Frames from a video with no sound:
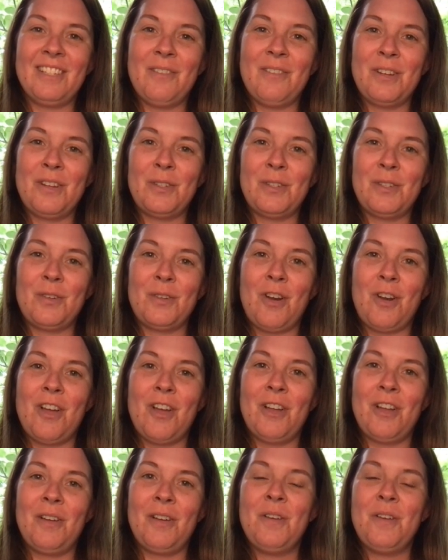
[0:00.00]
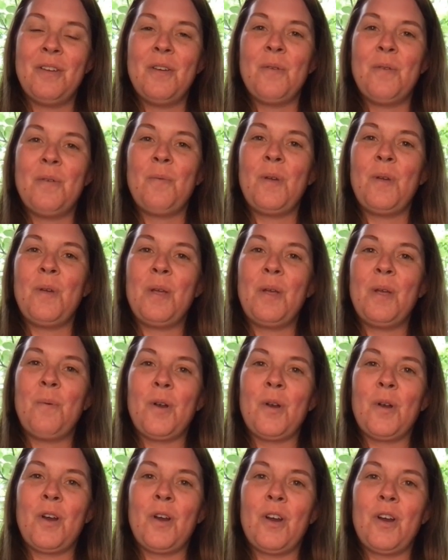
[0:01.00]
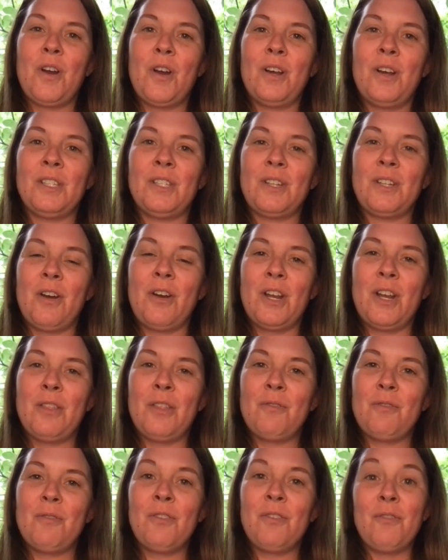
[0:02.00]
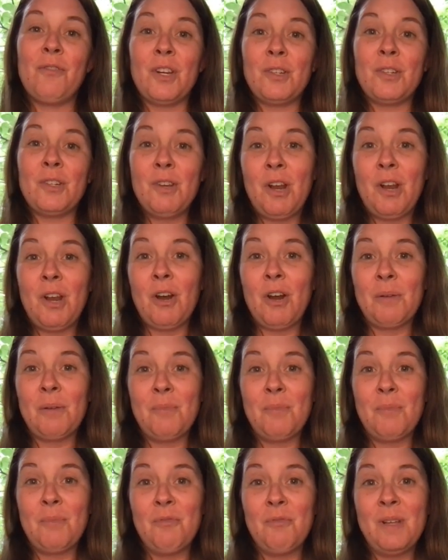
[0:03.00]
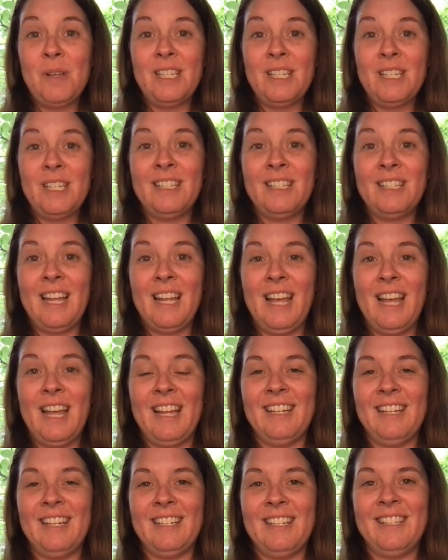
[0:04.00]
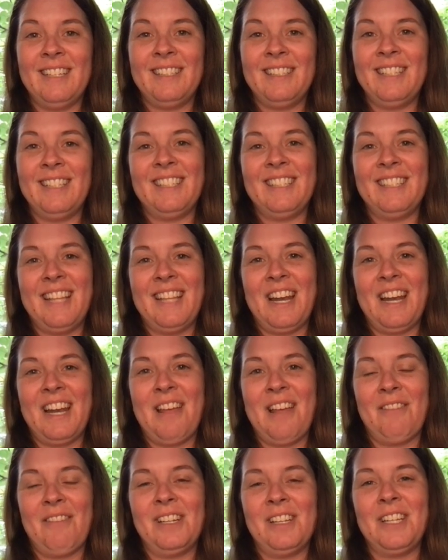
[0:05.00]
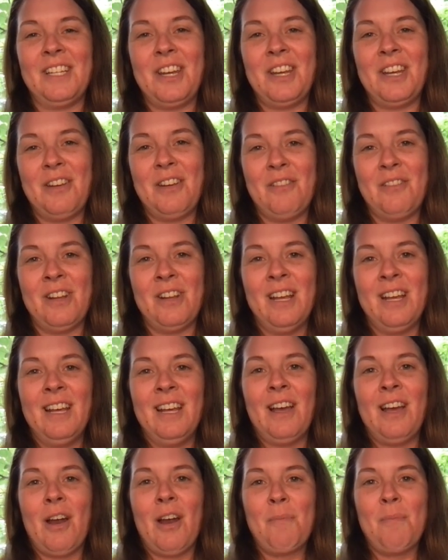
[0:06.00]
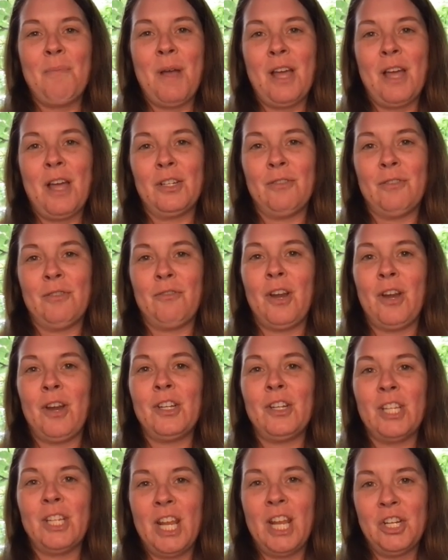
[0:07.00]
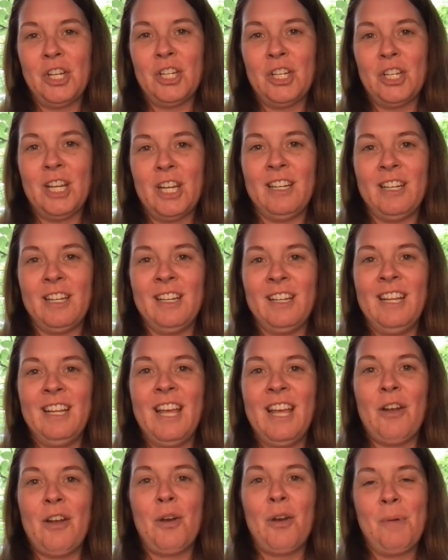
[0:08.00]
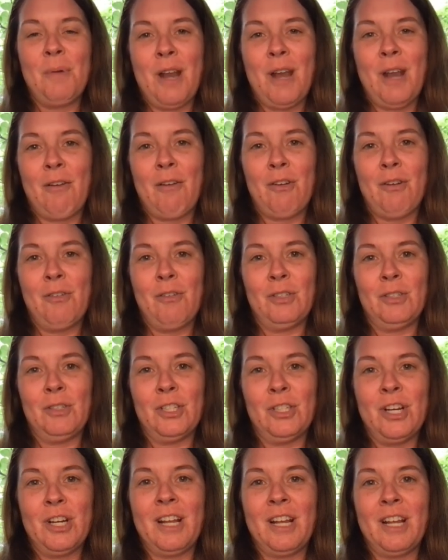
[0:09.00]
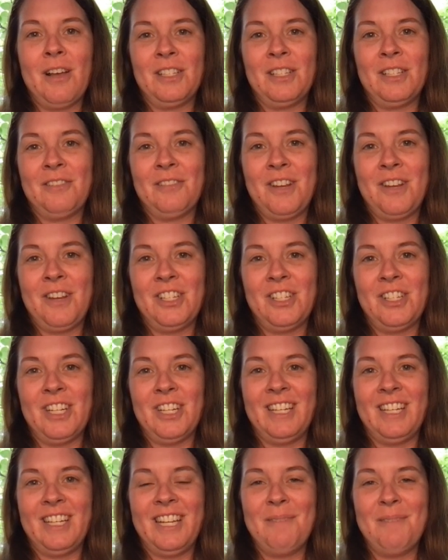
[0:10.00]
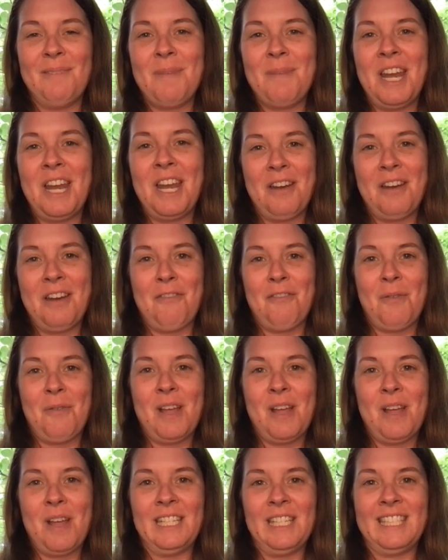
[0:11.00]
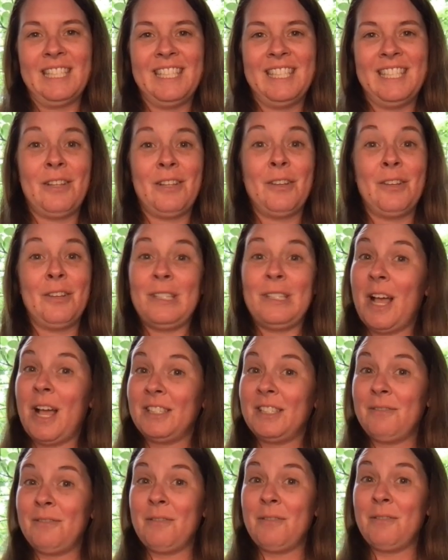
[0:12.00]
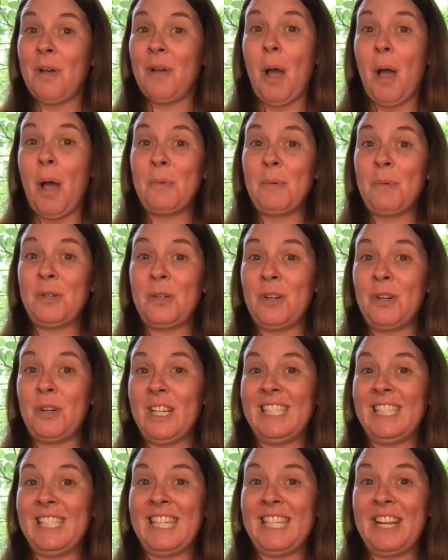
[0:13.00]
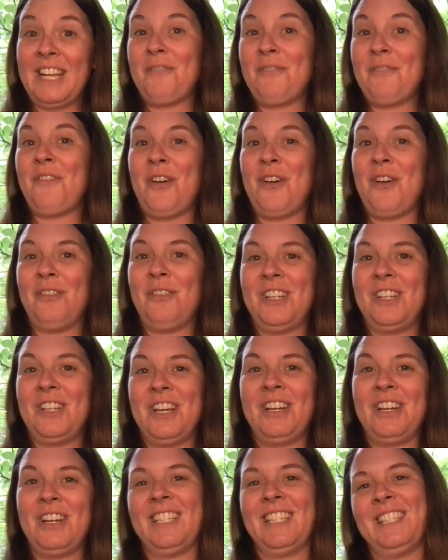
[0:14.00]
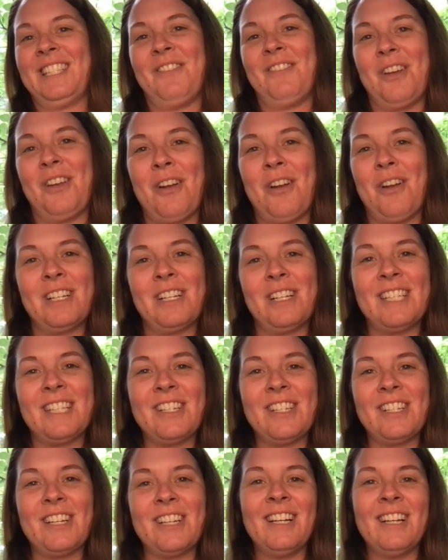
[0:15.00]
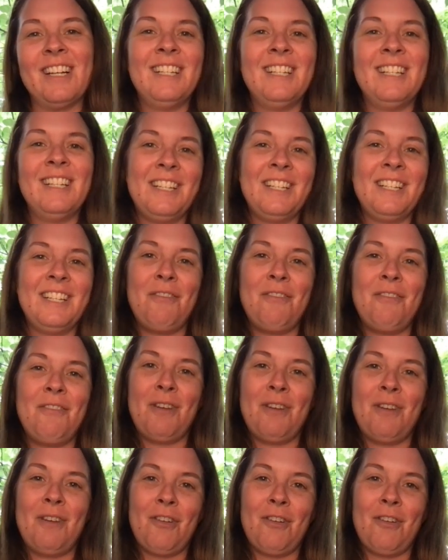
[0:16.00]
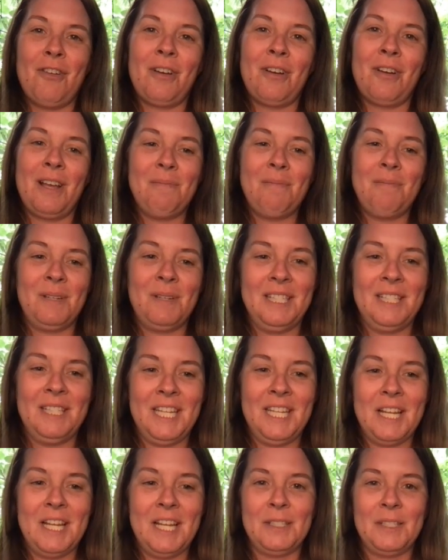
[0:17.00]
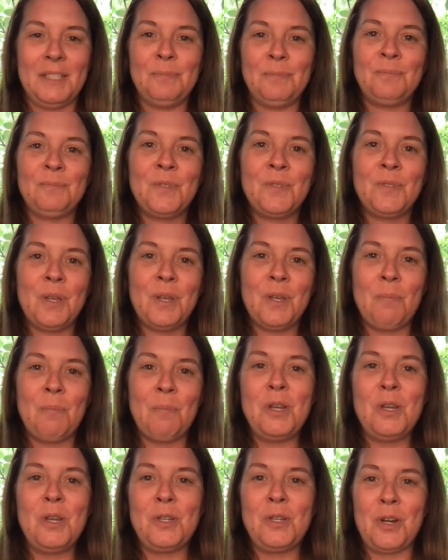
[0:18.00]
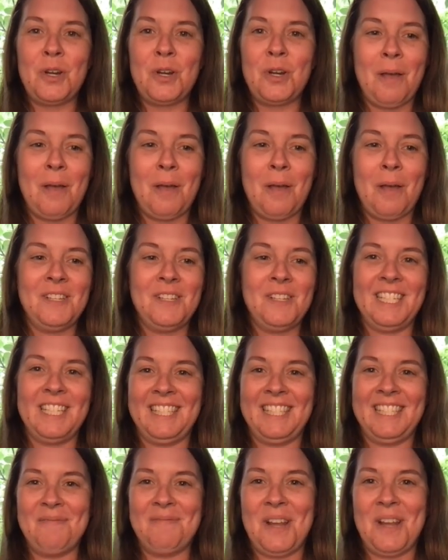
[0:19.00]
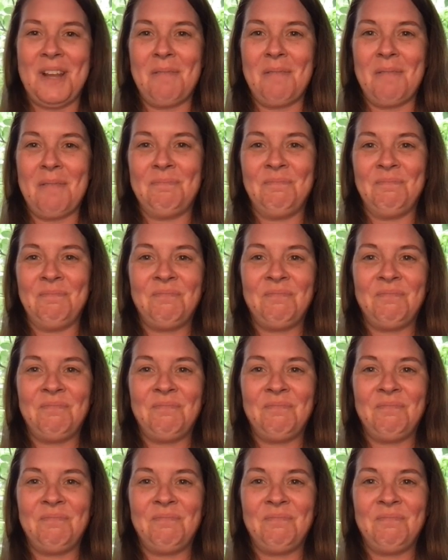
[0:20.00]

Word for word: going strong. We were started through the Victory Garden movement and since then have continued our passion for education urban agriculture and conservation in many different ways. And so there's lots of opportunities to get involved here at the Civic Garden Center if you've never come to see us. So be sure to come visit sometime.